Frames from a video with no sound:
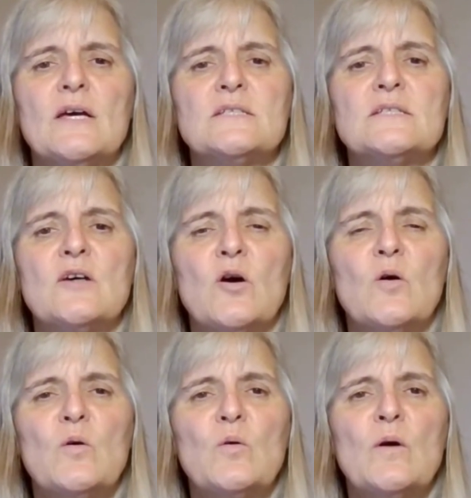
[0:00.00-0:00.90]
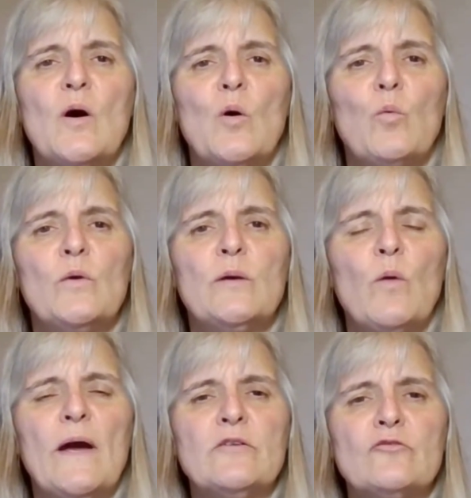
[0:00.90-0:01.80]
So we
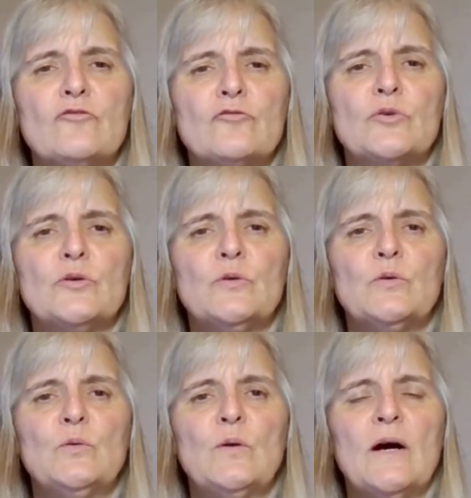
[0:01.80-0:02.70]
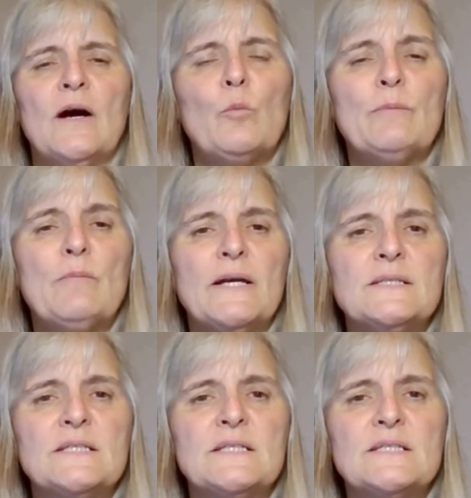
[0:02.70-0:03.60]
went through
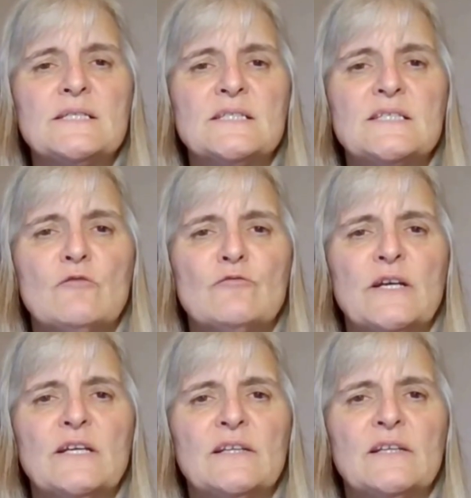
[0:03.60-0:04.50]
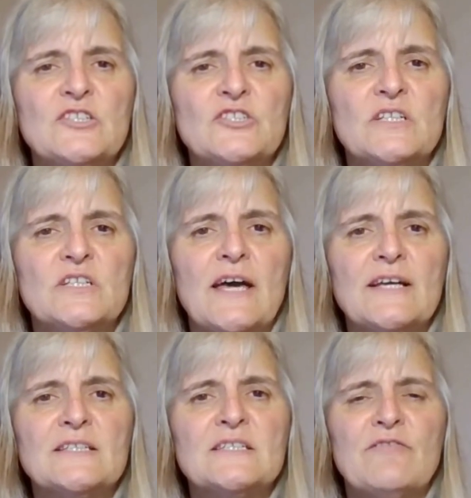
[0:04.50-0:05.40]
open-mindedness and self-regulation
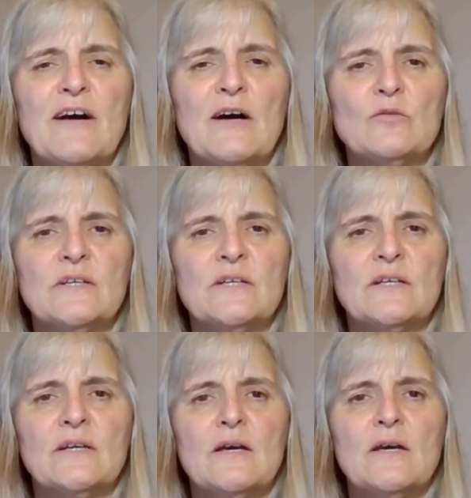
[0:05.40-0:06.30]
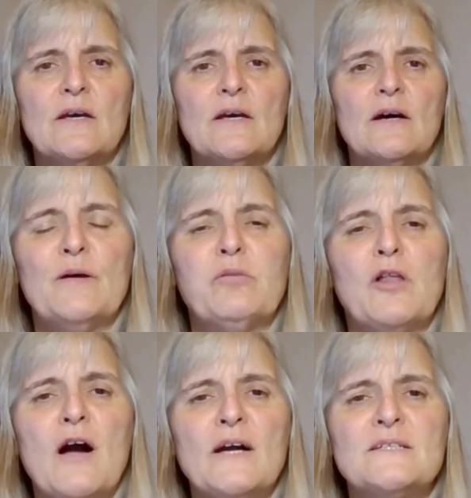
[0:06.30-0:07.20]
as the
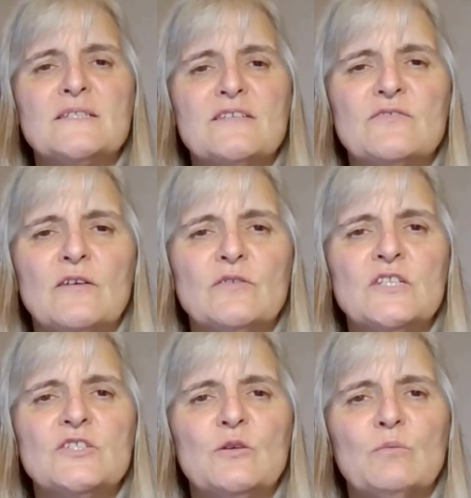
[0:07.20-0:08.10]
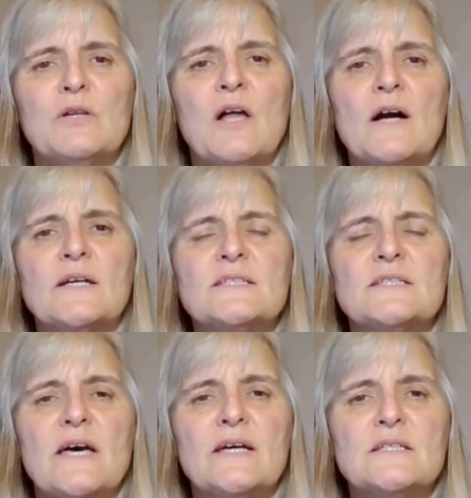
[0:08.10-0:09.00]
foundational blocks
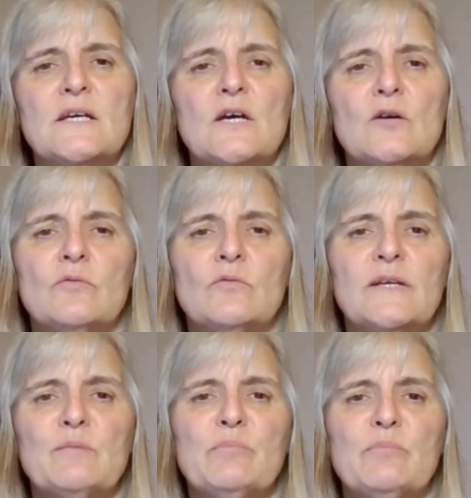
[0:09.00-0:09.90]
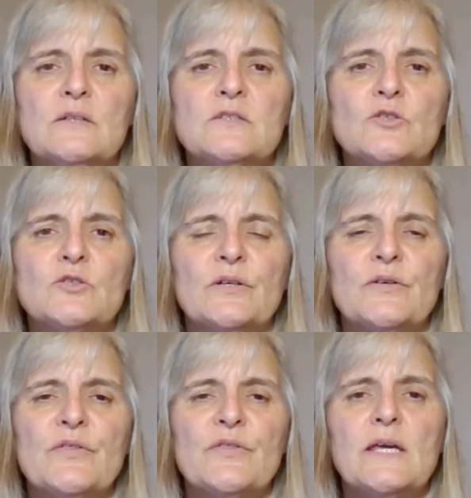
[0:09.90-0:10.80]
that really build critical
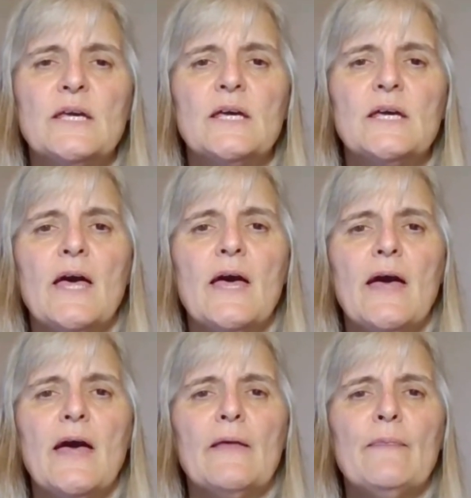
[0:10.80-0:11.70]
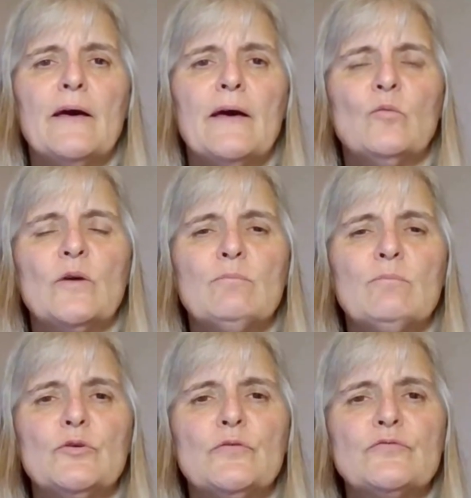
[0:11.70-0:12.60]
thinking. And then we
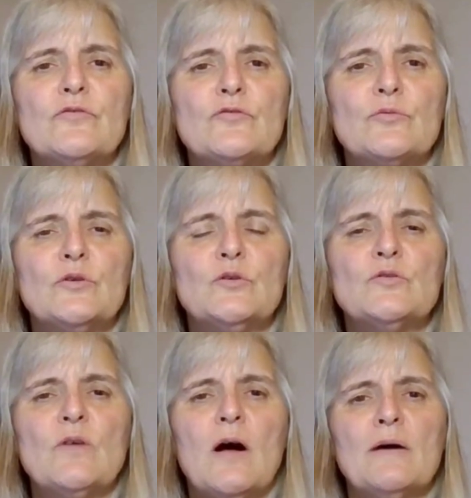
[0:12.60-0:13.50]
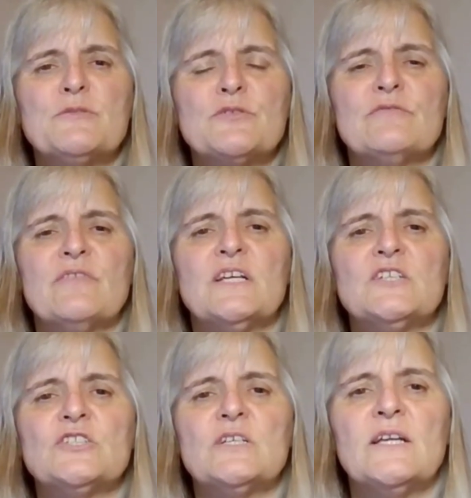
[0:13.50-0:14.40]
moved through
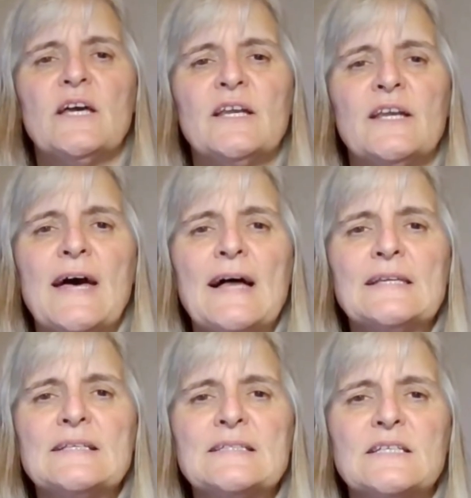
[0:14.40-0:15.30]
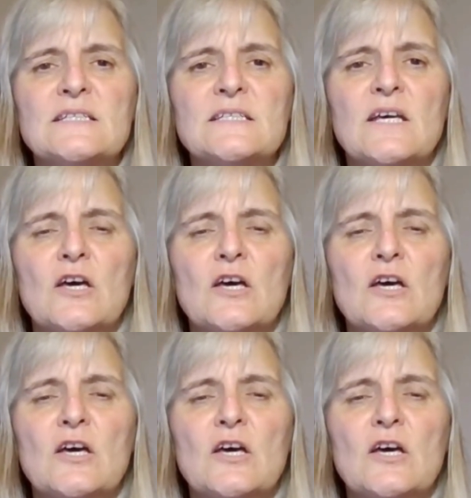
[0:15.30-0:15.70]
observation and analysis